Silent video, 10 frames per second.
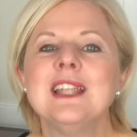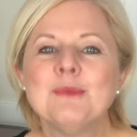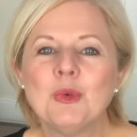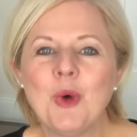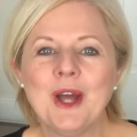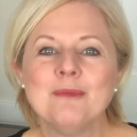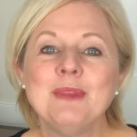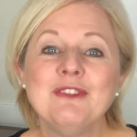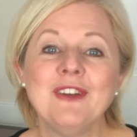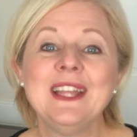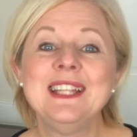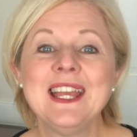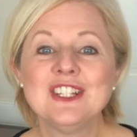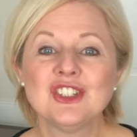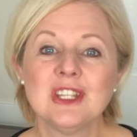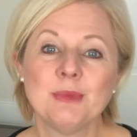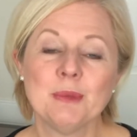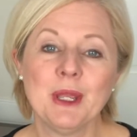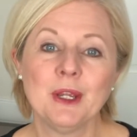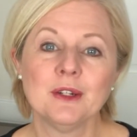Number 1, be financially
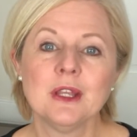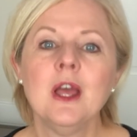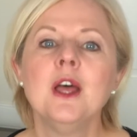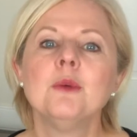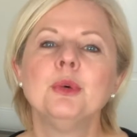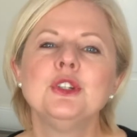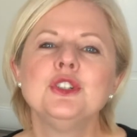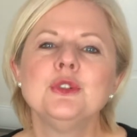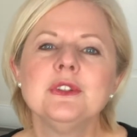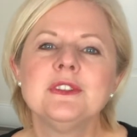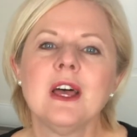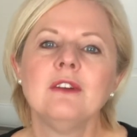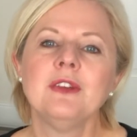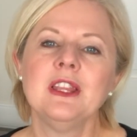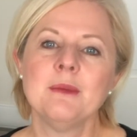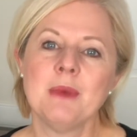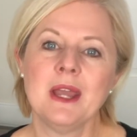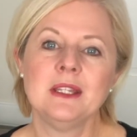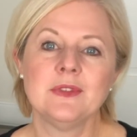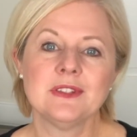prepared. Put yourself in the
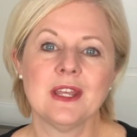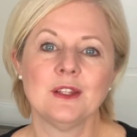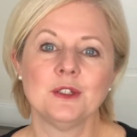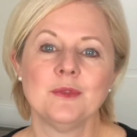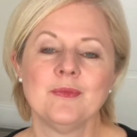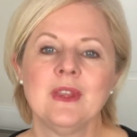mind of a seller.